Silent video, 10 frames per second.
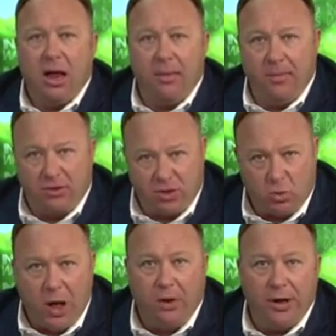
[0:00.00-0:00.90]
and this
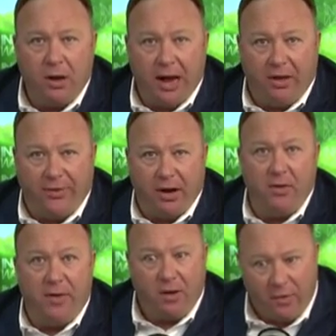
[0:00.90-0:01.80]
is well known out there.
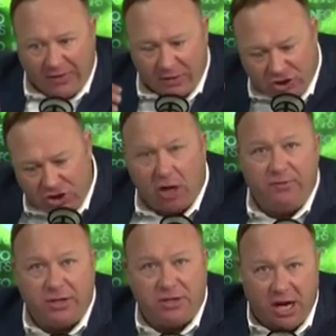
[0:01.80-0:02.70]
And then they're like the
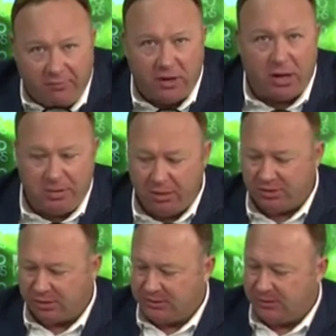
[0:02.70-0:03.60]
servants of the
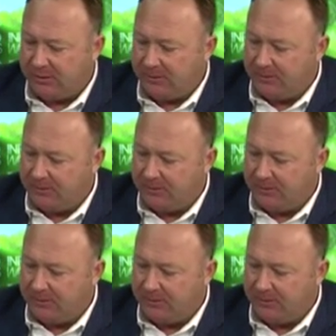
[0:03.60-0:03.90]
abusers.